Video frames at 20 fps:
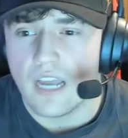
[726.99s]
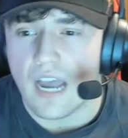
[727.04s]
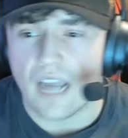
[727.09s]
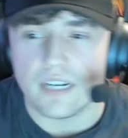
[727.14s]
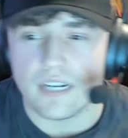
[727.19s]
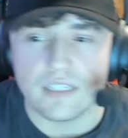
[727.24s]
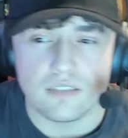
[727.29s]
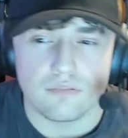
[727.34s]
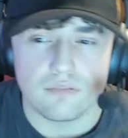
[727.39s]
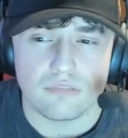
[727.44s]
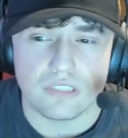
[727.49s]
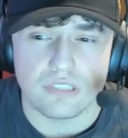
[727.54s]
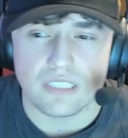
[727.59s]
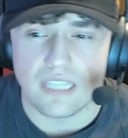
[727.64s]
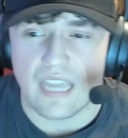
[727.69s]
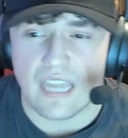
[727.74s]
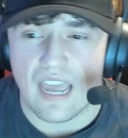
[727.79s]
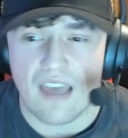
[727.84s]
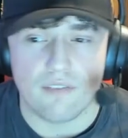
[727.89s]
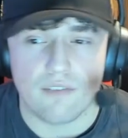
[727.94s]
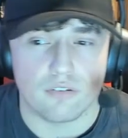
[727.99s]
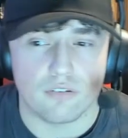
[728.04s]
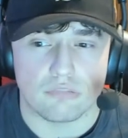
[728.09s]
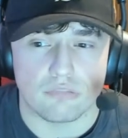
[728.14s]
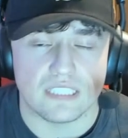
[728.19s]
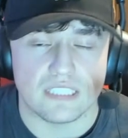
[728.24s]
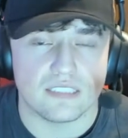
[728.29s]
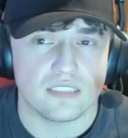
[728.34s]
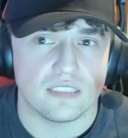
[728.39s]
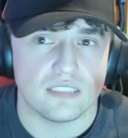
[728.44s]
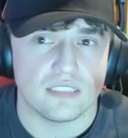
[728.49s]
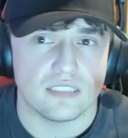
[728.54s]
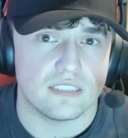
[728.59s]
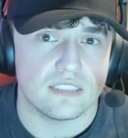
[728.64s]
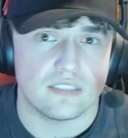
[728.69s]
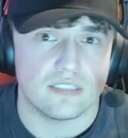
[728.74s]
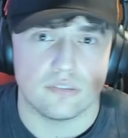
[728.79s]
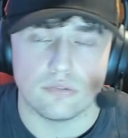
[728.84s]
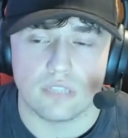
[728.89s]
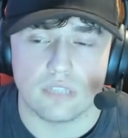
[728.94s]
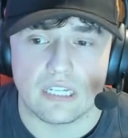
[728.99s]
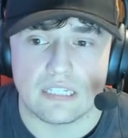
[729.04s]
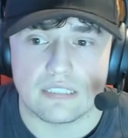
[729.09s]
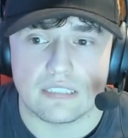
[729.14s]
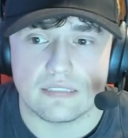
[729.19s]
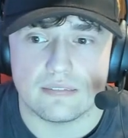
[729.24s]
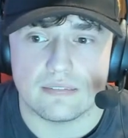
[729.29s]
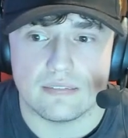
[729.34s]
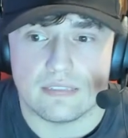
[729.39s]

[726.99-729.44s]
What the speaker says: I didn't really have a reason to like